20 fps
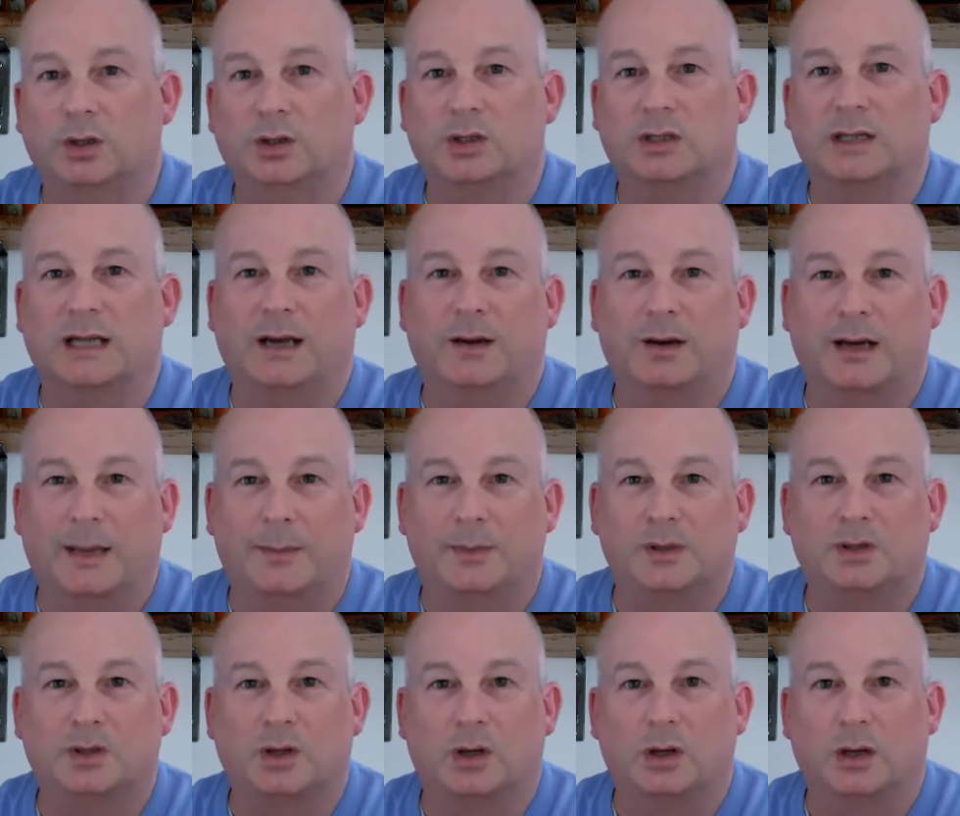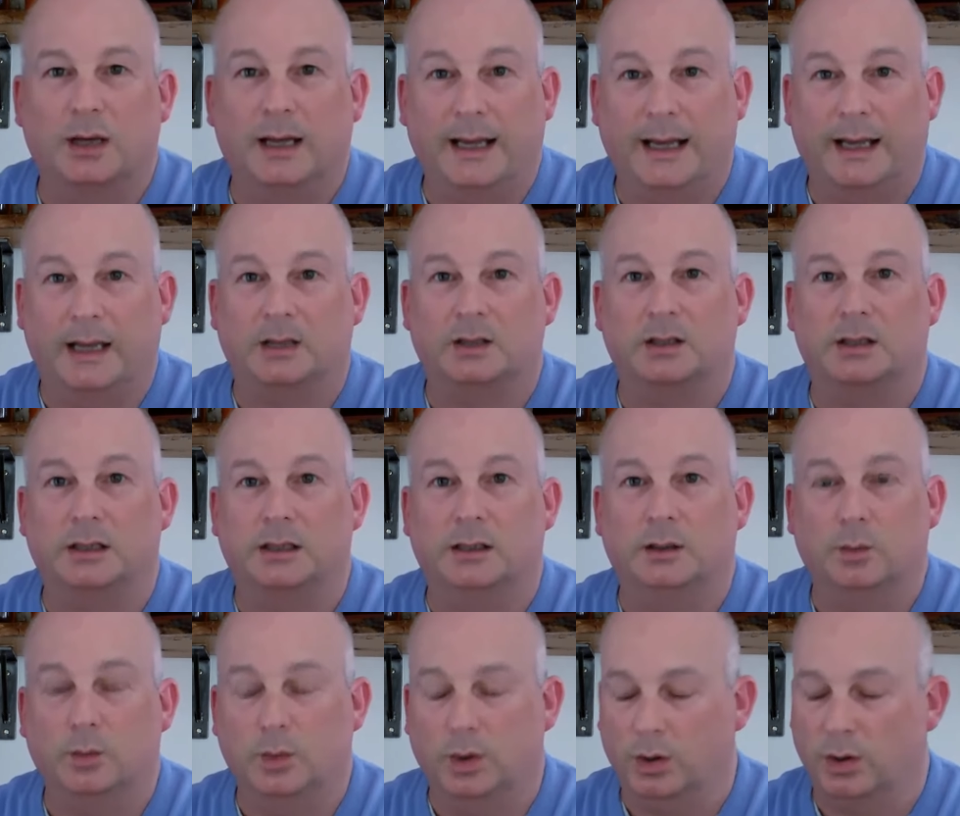just how an aperture actually
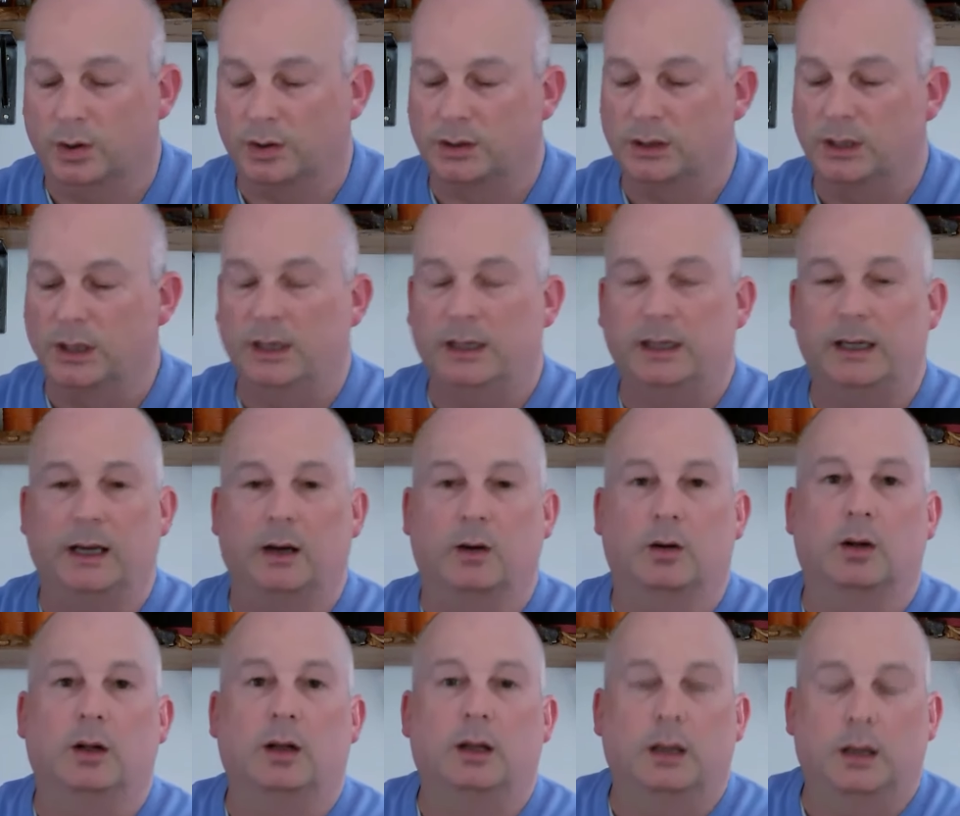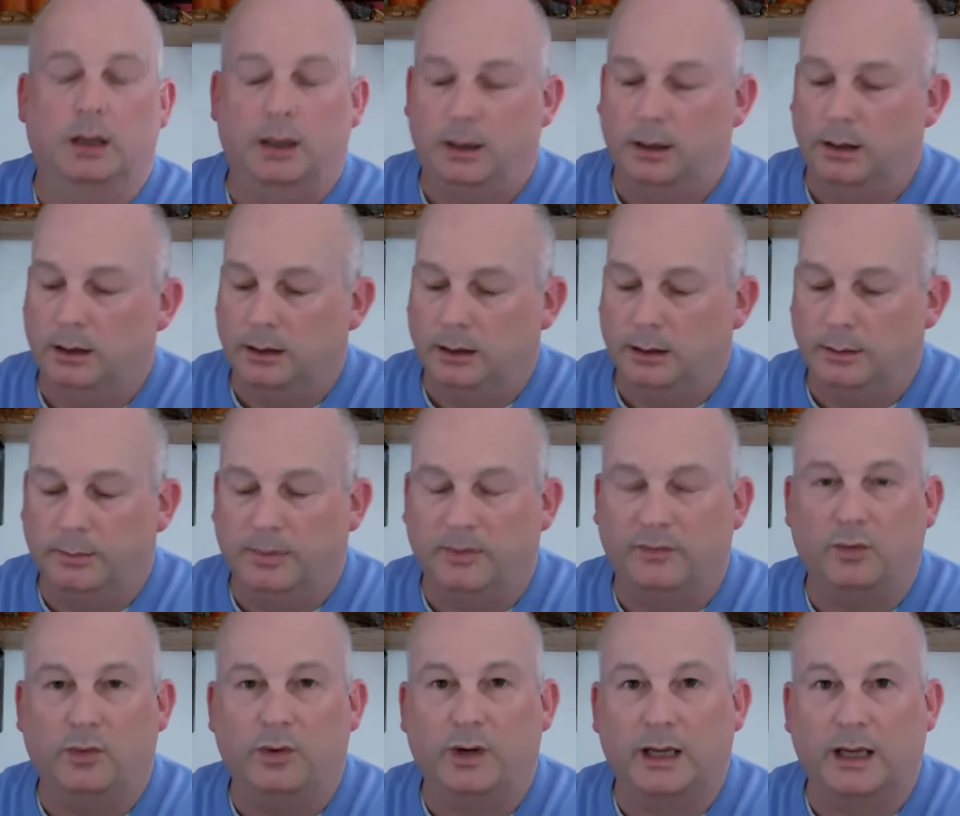works. Now,
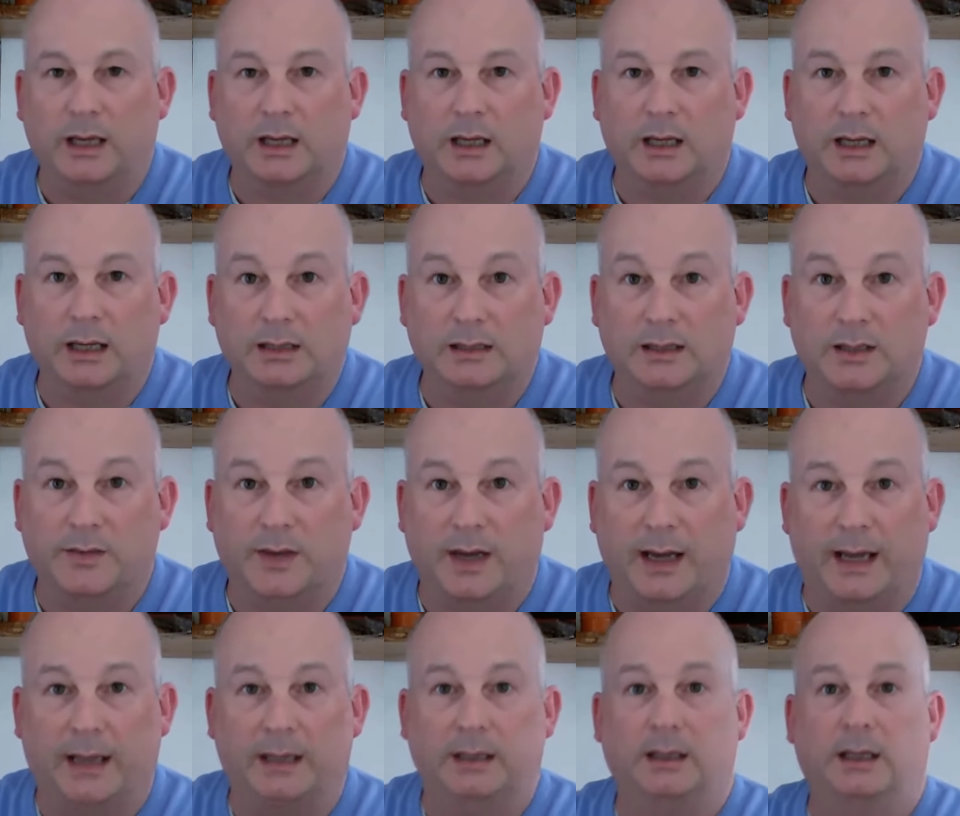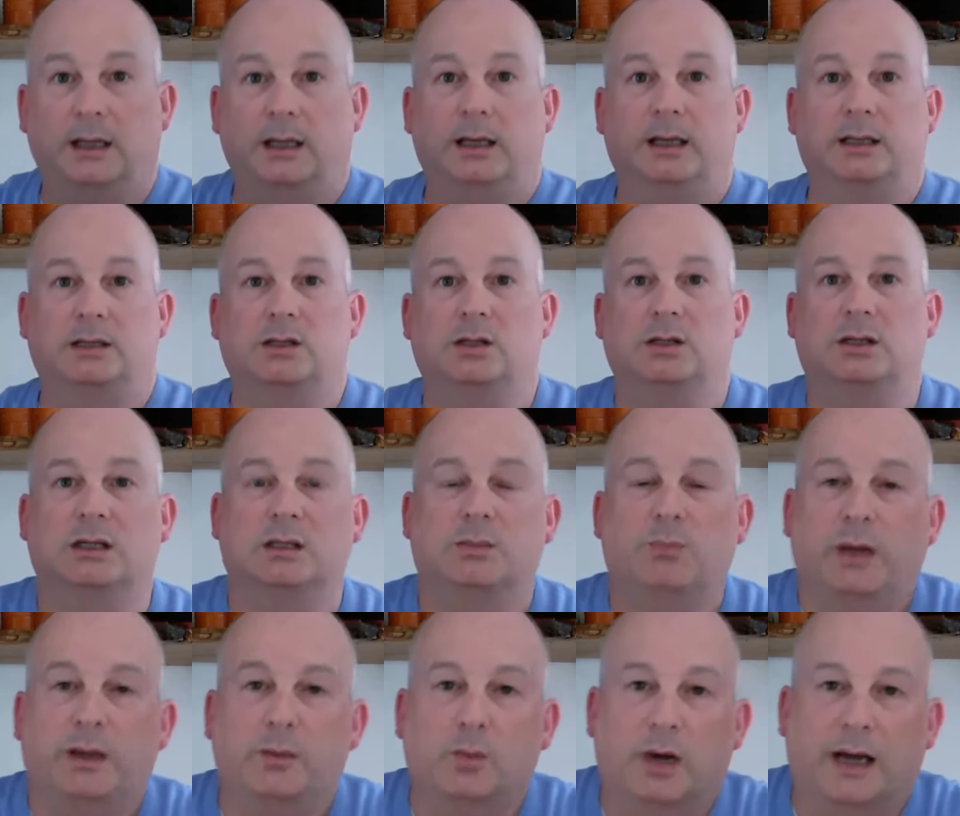before I get into that, let's just
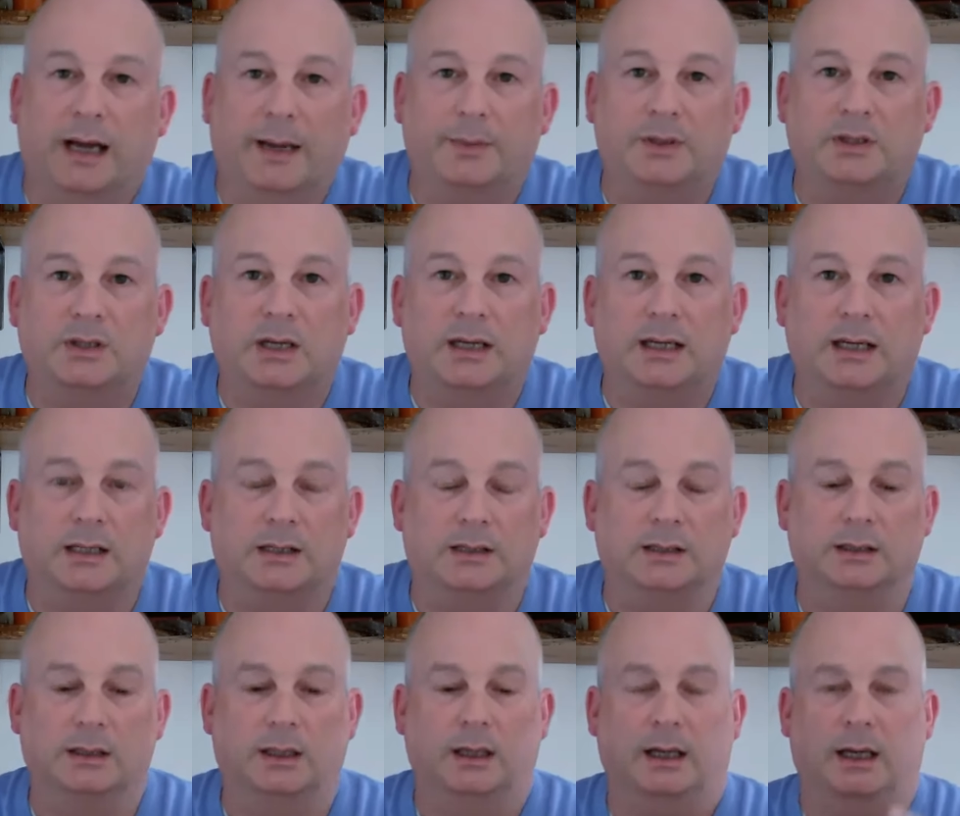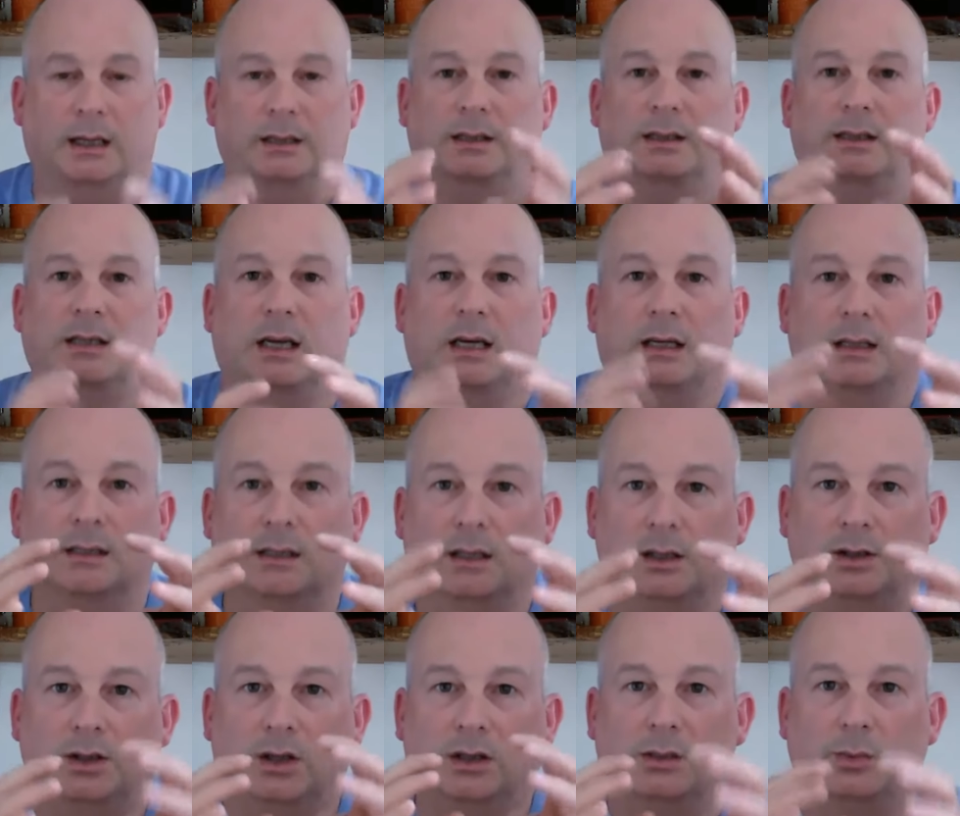explain what aperture is. As I said, it's an
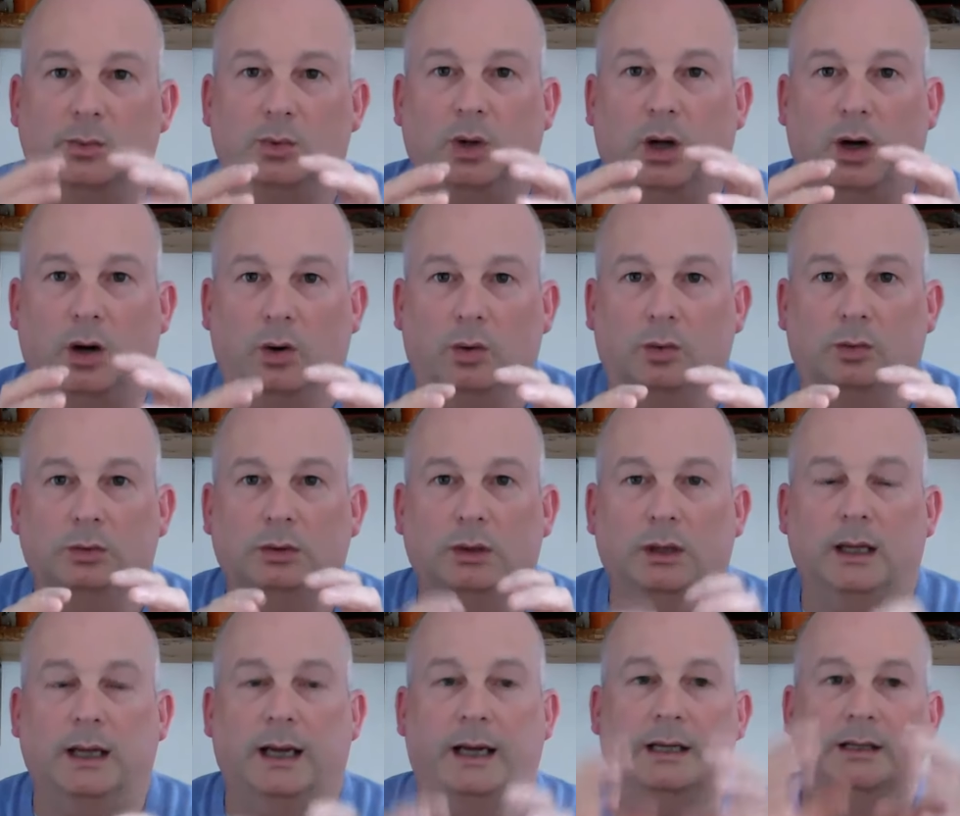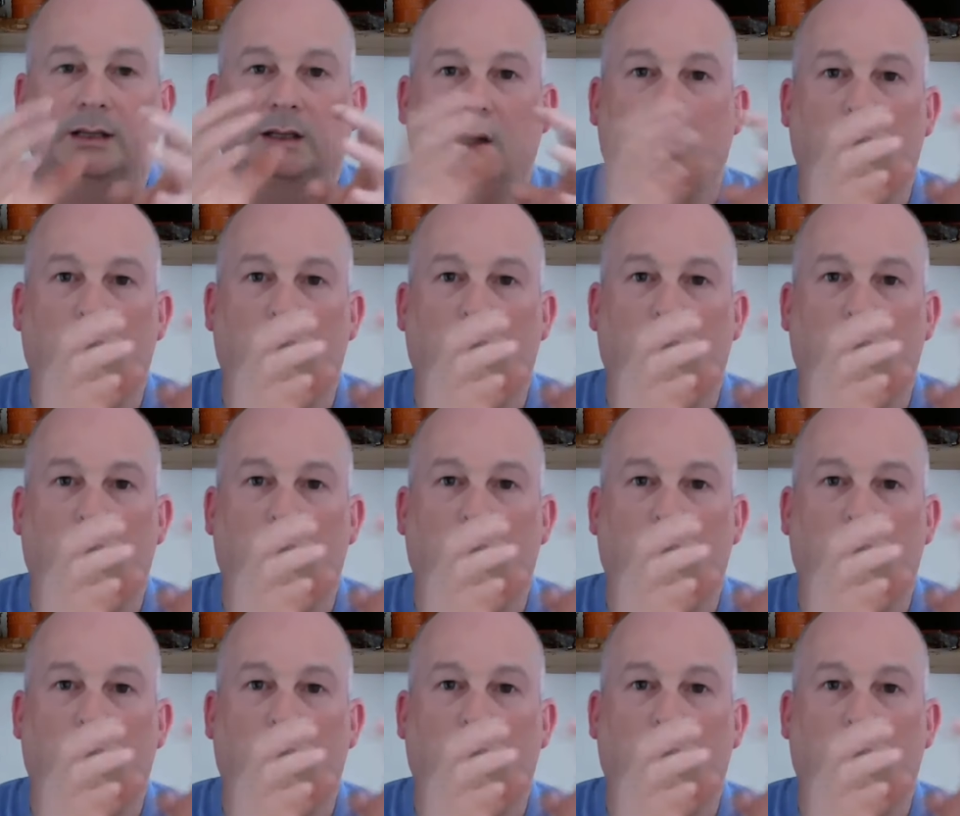adjustable hole, and it's a